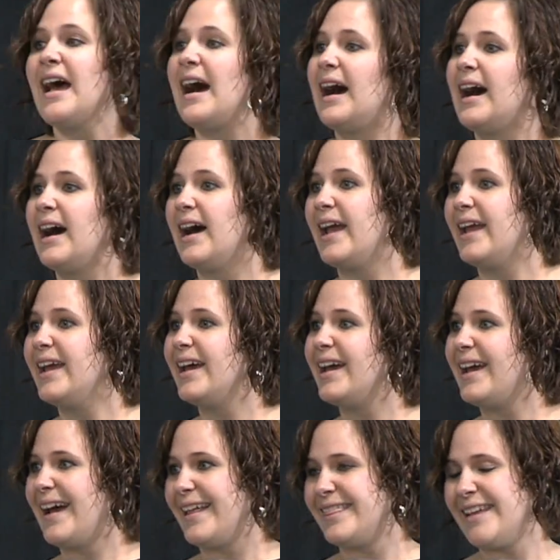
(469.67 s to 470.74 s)

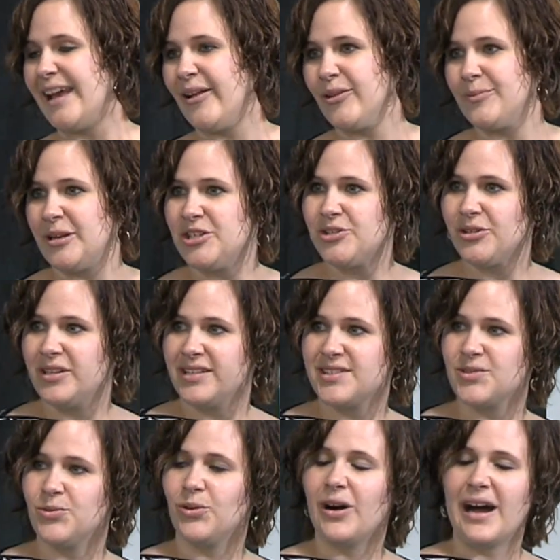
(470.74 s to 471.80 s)
at the elementary
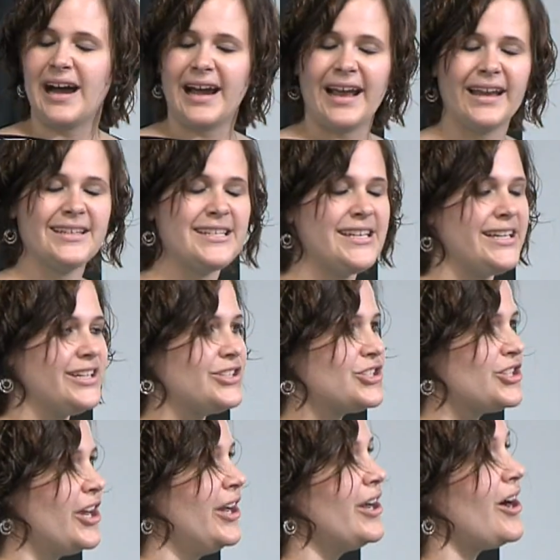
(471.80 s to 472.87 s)
school, I
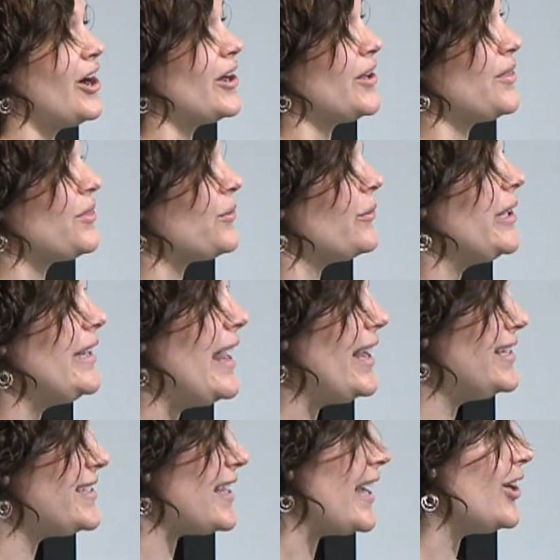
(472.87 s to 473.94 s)
teach on a 3-day
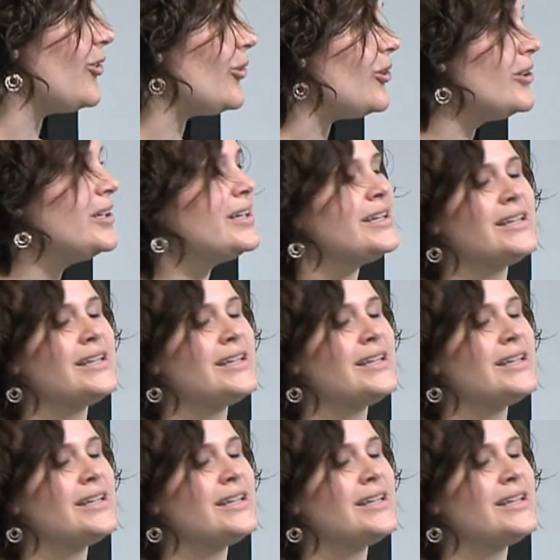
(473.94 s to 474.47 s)
cycle.